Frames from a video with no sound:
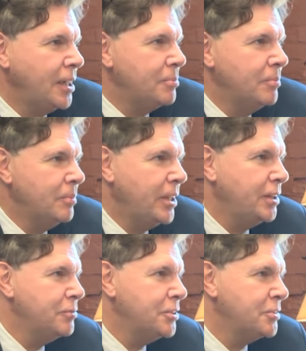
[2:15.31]
I may
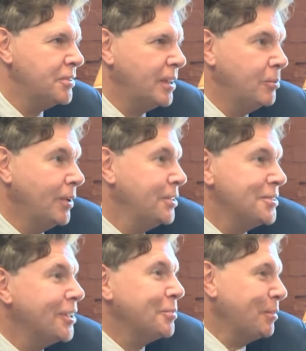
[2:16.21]
have just said, "Why don't you
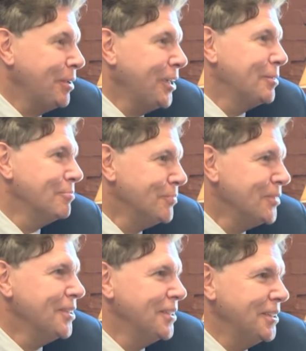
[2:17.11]
talk to my mom?"
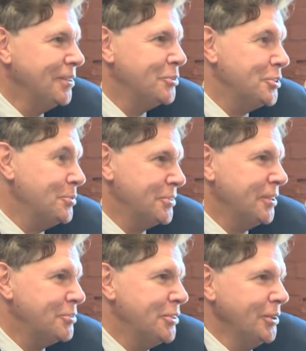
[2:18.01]
You know, she was
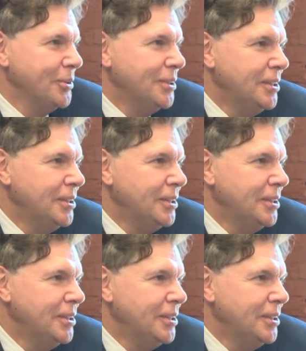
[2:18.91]
there too.